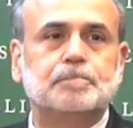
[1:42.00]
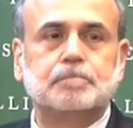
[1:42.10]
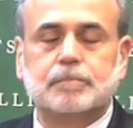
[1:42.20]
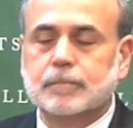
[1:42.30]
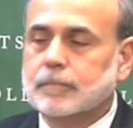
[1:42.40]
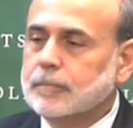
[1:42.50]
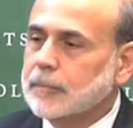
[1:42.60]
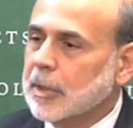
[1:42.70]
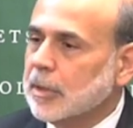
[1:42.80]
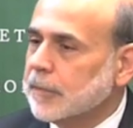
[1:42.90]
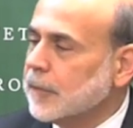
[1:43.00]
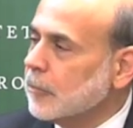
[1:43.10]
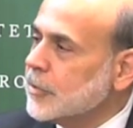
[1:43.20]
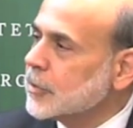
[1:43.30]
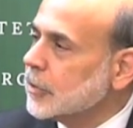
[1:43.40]
then invited students
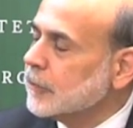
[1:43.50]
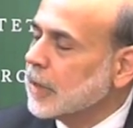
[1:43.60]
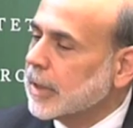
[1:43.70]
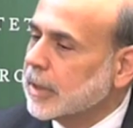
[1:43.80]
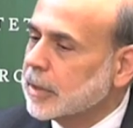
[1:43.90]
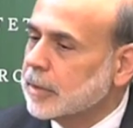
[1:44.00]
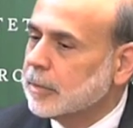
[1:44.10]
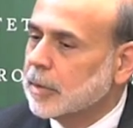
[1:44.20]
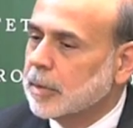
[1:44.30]
to ask questions, which